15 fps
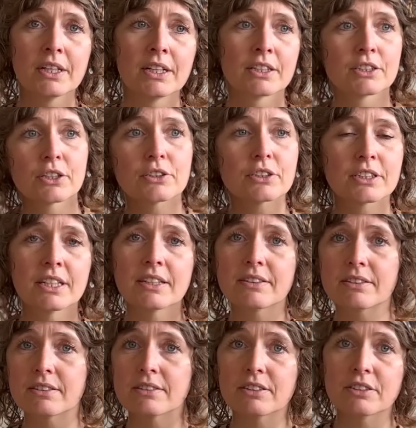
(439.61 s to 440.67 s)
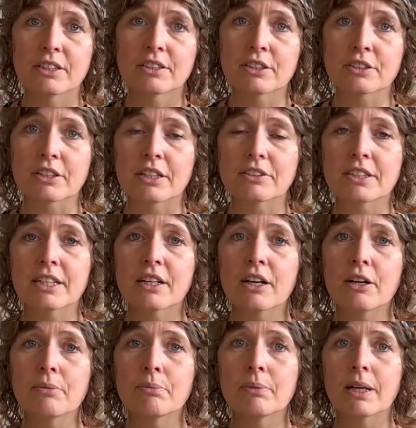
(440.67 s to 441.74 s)
just knit the stitches as they
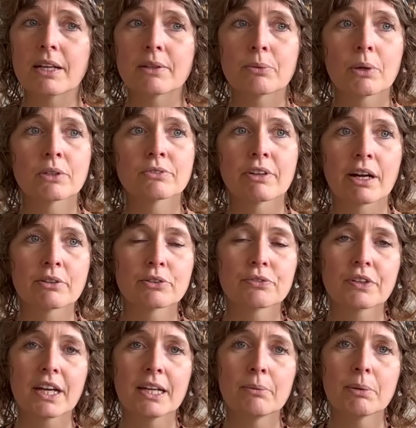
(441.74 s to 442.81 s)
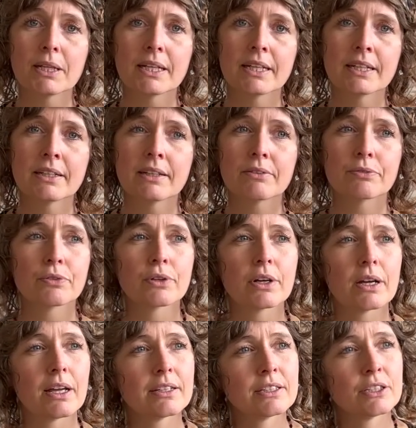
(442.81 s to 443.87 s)
come, and one round of cabling
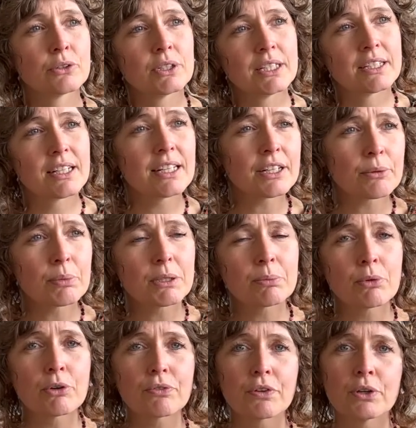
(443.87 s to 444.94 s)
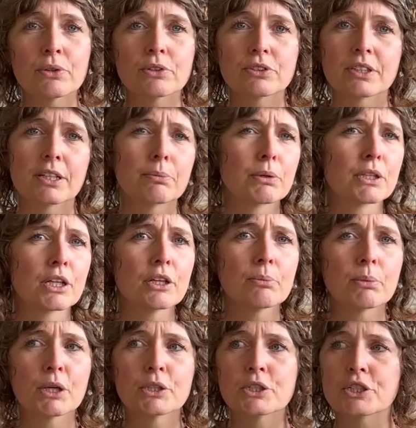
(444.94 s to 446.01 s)
and you need a little bit more focus there, but not
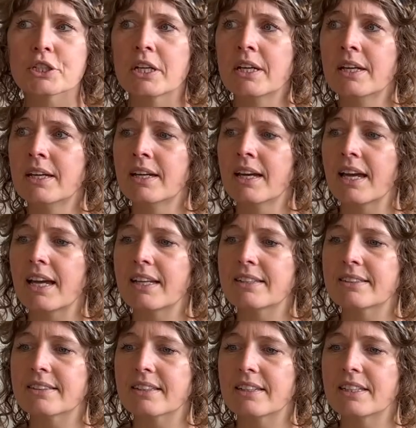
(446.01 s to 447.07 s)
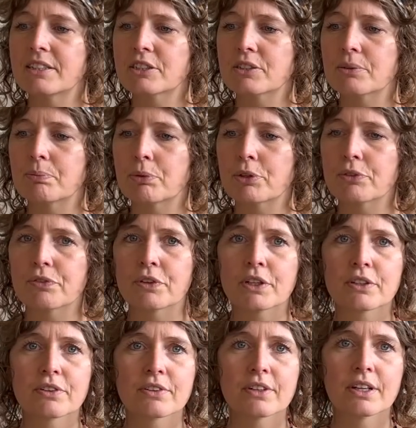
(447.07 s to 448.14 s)
much. And it's the
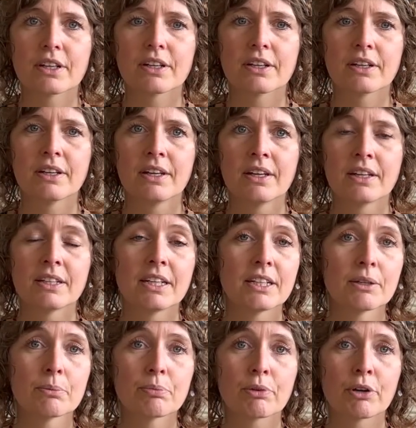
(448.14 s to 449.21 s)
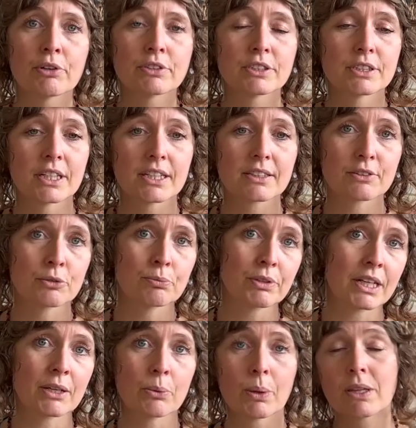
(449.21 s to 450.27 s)
perfect knitting project to
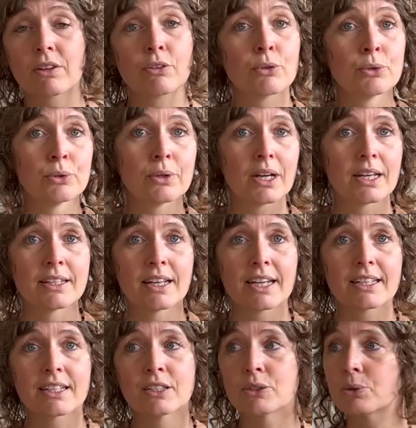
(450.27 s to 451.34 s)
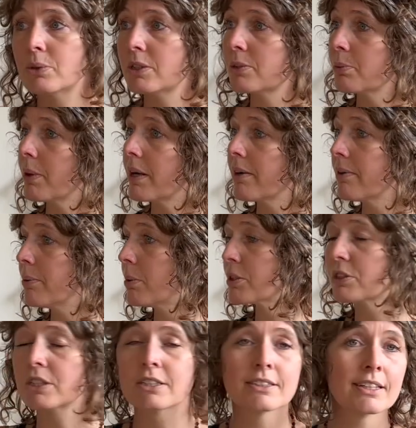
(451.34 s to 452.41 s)
bring with you, and I can do it while
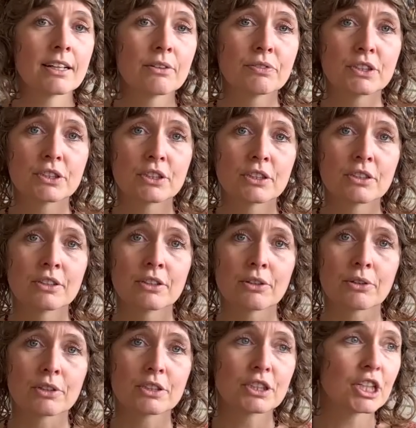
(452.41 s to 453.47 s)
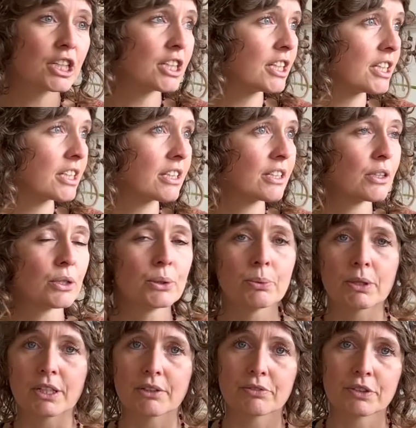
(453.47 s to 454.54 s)
watching television or chatting or
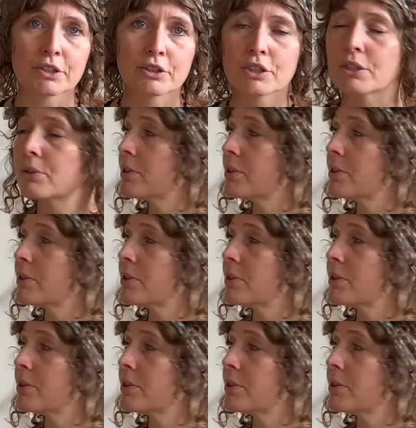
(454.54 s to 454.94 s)
whatever. So